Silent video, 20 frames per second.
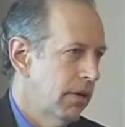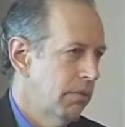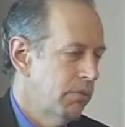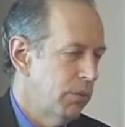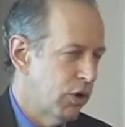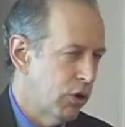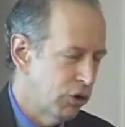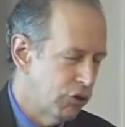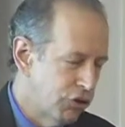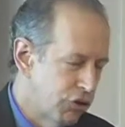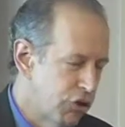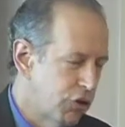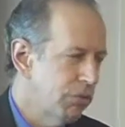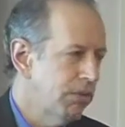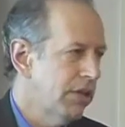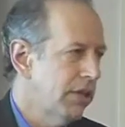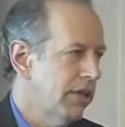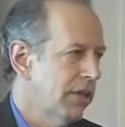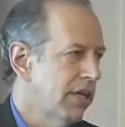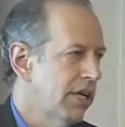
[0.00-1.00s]
Because too
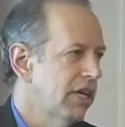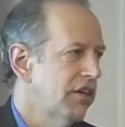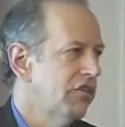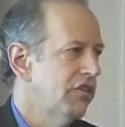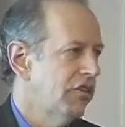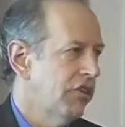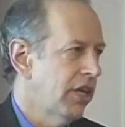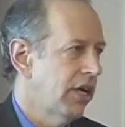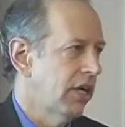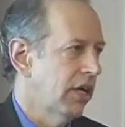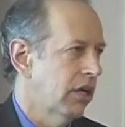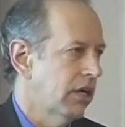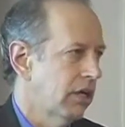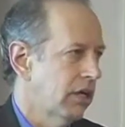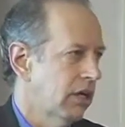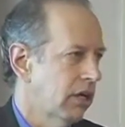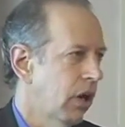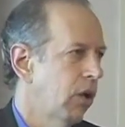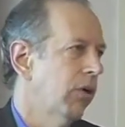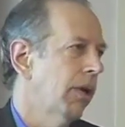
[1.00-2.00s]
many of the kids think,
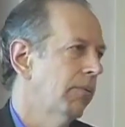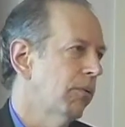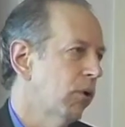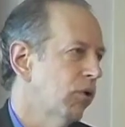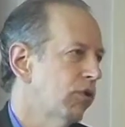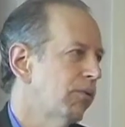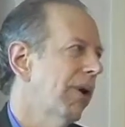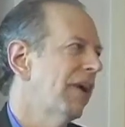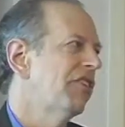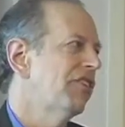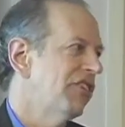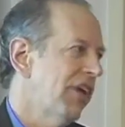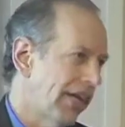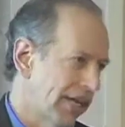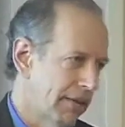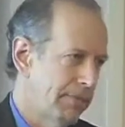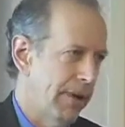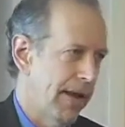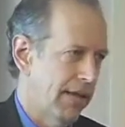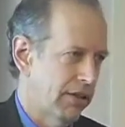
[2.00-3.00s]
oh yeah, I'm going to my
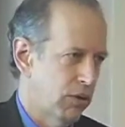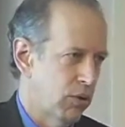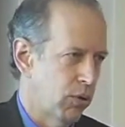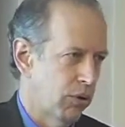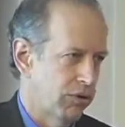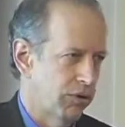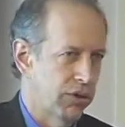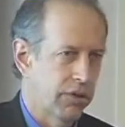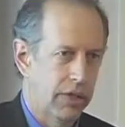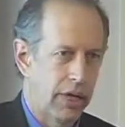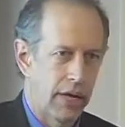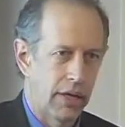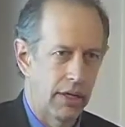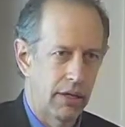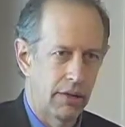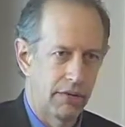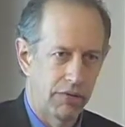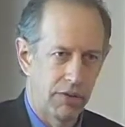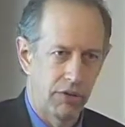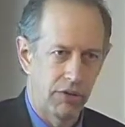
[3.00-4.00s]
second math course of the day,
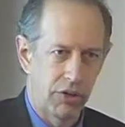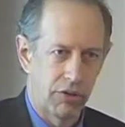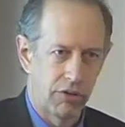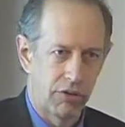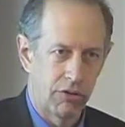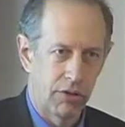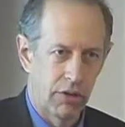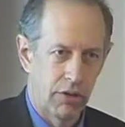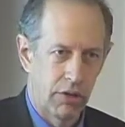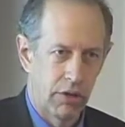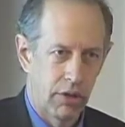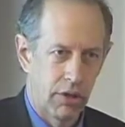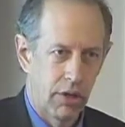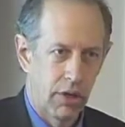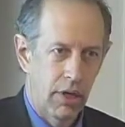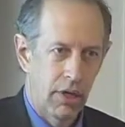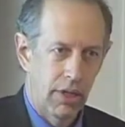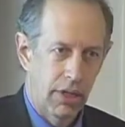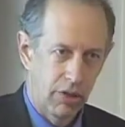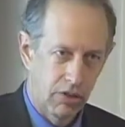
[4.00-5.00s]
physics.
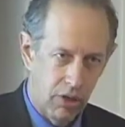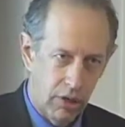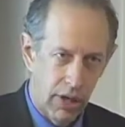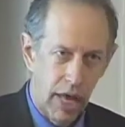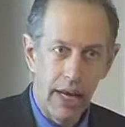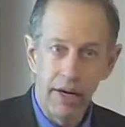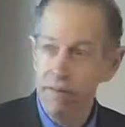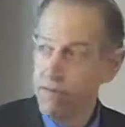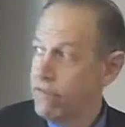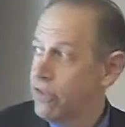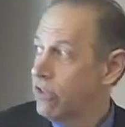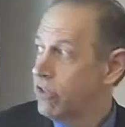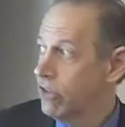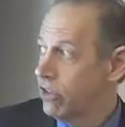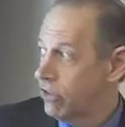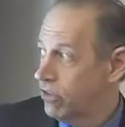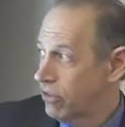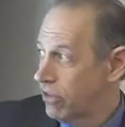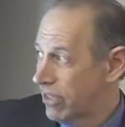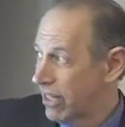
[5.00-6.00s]
There's a lot of
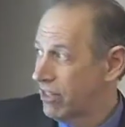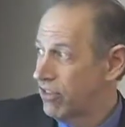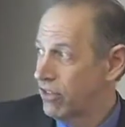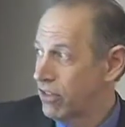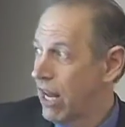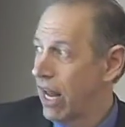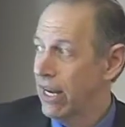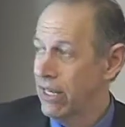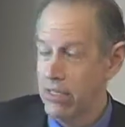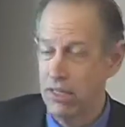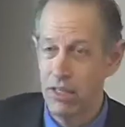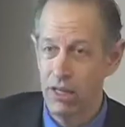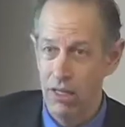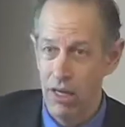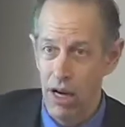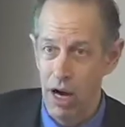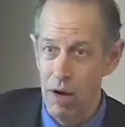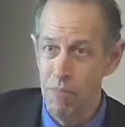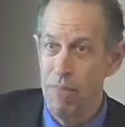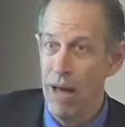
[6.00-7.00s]
physics that's not
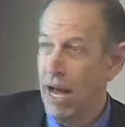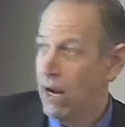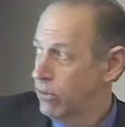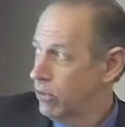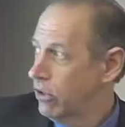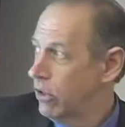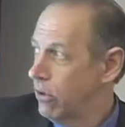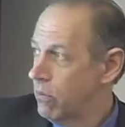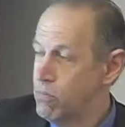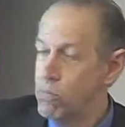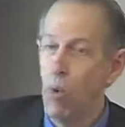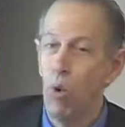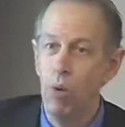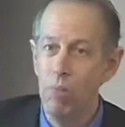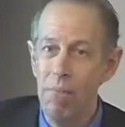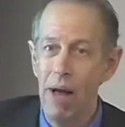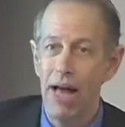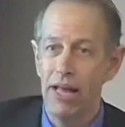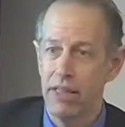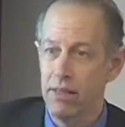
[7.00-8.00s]
about more
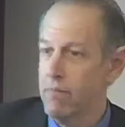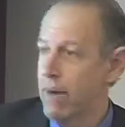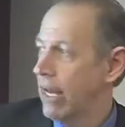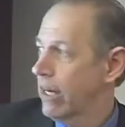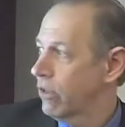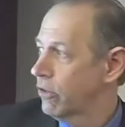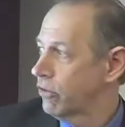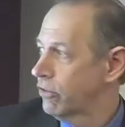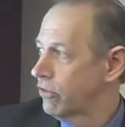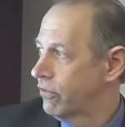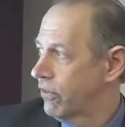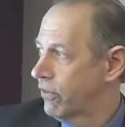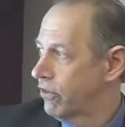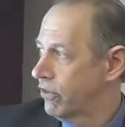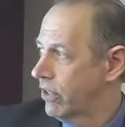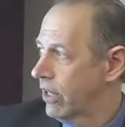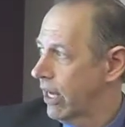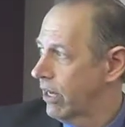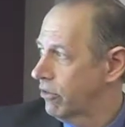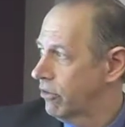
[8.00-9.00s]
mathematical
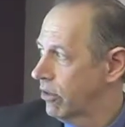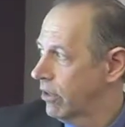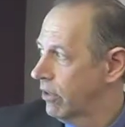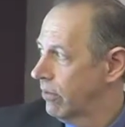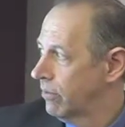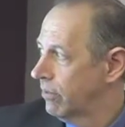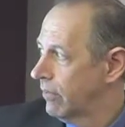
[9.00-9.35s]
sophistication.